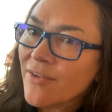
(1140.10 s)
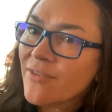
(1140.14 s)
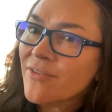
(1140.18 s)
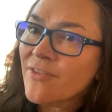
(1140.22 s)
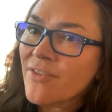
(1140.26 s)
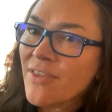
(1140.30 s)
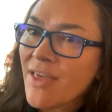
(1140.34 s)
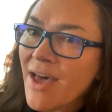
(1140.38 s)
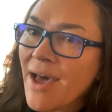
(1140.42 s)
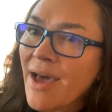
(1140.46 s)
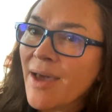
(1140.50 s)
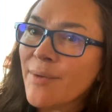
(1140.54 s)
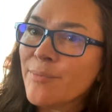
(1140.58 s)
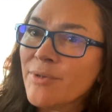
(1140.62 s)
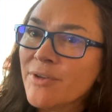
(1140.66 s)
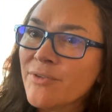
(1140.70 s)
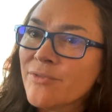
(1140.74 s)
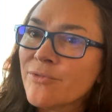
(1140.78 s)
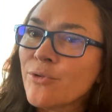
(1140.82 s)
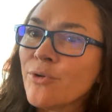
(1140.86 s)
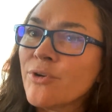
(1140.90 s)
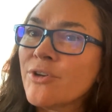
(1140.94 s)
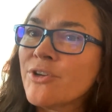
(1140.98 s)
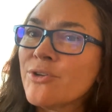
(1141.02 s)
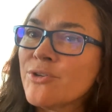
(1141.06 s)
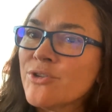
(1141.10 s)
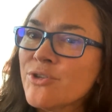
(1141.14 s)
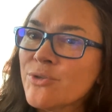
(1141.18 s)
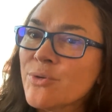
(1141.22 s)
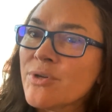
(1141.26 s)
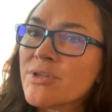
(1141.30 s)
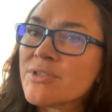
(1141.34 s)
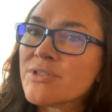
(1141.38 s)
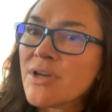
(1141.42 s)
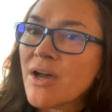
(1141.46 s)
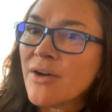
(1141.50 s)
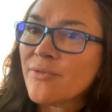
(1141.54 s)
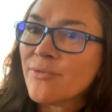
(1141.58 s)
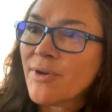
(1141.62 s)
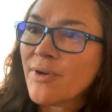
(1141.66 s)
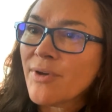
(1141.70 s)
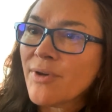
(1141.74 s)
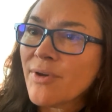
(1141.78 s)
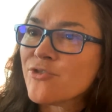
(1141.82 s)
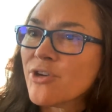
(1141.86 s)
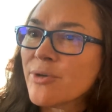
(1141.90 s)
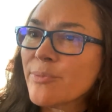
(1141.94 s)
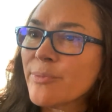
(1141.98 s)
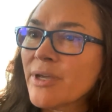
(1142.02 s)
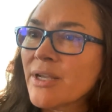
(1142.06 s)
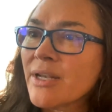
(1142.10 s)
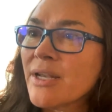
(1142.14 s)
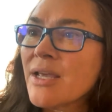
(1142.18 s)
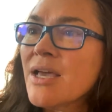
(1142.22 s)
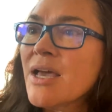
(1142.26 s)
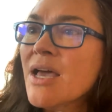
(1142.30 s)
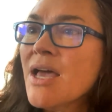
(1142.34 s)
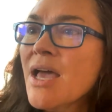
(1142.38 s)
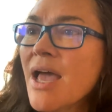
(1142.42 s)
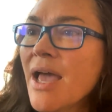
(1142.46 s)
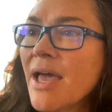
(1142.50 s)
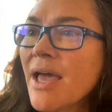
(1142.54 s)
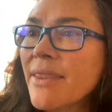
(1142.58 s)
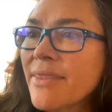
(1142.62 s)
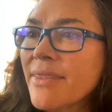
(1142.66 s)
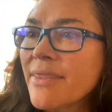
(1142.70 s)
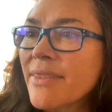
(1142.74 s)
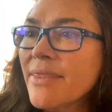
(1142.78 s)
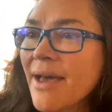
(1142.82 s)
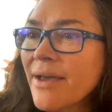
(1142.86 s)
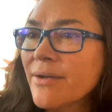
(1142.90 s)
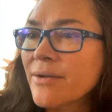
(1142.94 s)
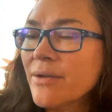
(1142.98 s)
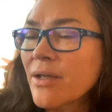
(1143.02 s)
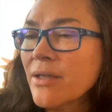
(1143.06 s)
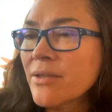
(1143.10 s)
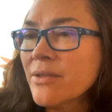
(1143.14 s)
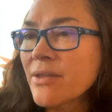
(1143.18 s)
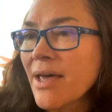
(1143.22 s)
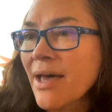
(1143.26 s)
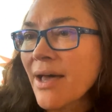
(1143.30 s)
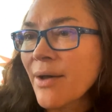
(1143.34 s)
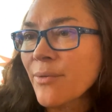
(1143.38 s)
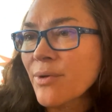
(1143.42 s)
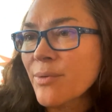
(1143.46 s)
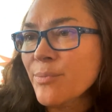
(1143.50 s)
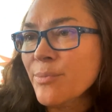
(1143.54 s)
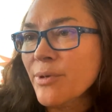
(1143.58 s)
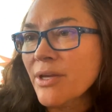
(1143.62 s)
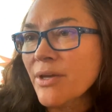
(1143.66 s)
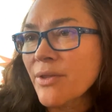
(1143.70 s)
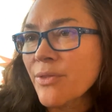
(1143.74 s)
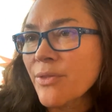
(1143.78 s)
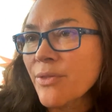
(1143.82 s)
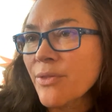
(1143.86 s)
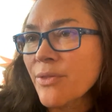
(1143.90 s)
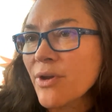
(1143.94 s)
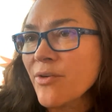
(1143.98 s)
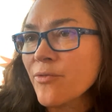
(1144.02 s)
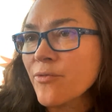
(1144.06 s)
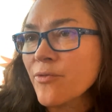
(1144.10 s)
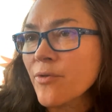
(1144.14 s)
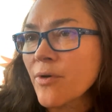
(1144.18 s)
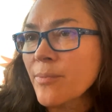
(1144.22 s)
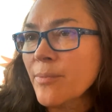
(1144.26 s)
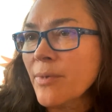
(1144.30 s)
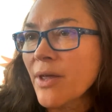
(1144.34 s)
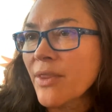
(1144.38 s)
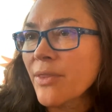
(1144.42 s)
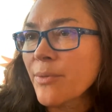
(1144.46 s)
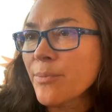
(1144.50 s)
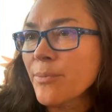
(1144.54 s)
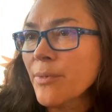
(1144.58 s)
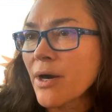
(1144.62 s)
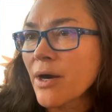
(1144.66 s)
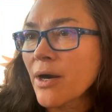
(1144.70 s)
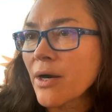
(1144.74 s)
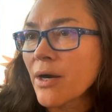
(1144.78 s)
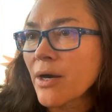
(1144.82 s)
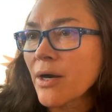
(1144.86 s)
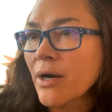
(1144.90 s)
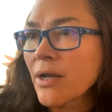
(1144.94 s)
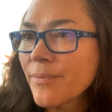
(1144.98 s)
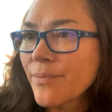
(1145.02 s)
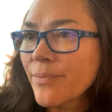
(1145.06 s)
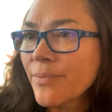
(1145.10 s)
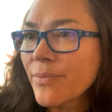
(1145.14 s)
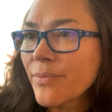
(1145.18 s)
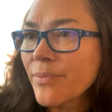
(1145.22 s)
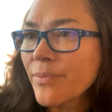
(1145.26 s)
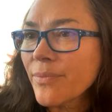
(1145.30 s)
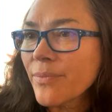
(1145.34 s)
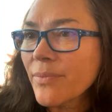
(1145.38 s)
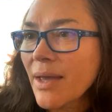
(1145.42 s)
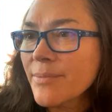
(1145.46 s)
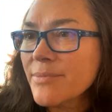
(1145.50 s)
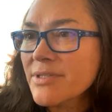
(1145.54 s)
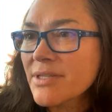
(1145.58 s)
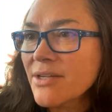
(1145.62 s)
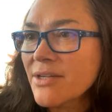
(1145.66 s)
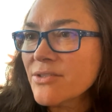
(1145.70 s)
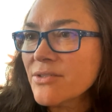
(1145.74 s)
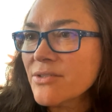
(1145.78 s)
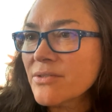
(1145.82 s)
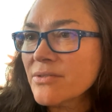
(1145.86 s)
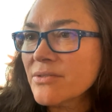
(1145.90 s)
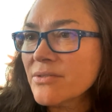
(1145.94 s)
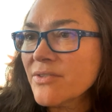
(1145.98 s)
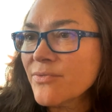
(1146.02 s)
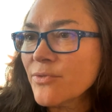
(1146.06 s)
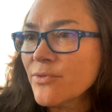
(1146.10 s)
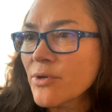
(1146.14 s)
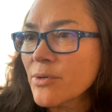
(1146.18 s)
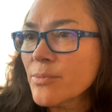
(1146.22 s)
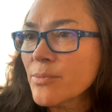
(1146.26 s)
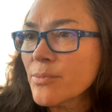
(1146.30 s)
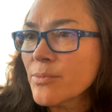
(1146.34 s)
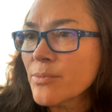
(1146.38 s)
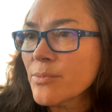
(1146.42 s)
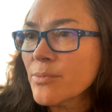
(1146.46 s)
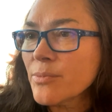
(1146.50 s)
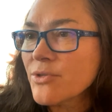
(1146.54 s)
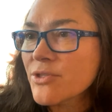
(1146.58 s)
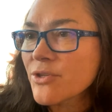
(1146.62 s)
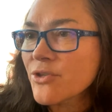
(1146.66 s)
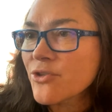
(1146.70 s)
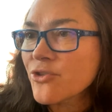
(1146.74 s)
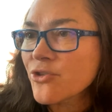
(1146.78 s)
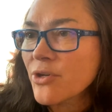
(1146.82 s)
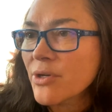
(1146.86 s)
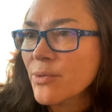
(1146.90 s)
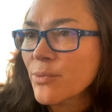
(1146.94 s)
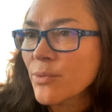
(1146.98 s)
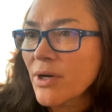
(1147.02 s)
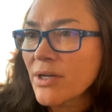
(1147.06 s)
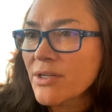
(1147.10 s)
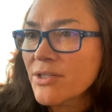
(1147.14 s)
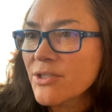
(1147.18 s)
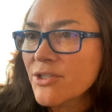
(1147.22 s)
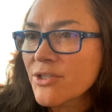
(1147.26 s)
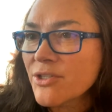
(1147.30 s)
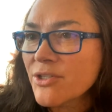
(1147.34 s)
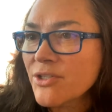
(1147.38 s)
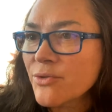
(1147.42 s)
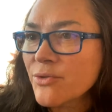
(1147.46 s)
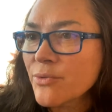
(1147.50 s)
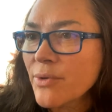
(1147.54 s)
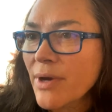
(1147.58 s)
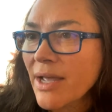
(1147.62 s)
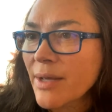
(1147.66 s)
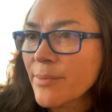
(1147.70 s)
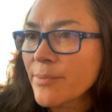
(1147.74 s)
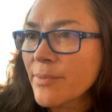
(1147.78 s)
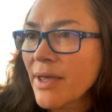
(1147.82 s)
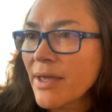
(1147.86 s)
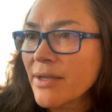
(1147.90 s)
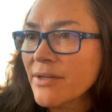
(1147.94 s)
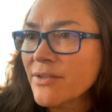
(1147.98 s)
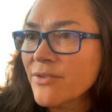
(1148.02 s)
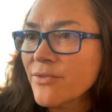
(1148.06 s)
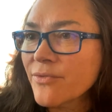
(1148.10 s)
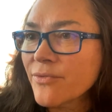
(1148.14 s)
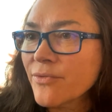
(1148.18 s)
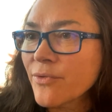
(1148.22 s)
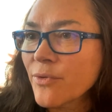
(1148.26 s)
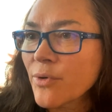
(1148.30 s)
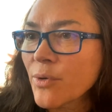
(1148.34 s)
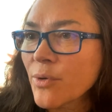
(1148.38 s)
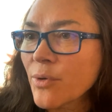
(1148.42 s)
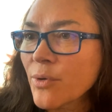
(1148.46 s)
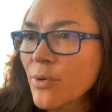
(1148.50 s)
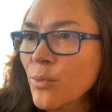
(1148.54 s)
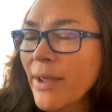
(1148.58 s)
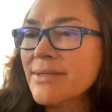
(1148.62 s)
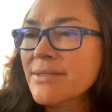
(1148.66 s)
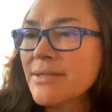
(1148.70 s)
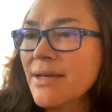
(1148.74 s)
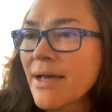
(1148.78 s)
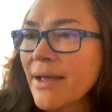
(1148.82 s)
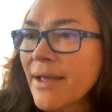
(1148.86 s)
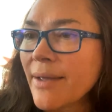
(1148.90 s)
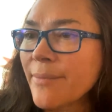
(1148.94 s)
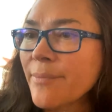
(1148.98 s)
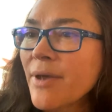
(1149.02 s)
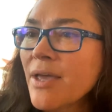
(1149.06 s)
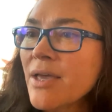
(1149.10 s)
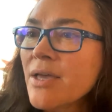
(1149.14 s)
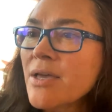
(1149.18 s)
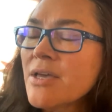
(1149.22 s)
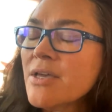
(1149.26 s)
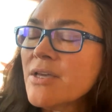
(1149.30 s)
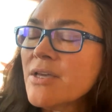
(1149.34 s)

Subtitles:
of that before you do a Softwave treatment, and that would be a 3 or 4 month mark. I'm scheduled for Mohs surgery. What do you recommend for wait time?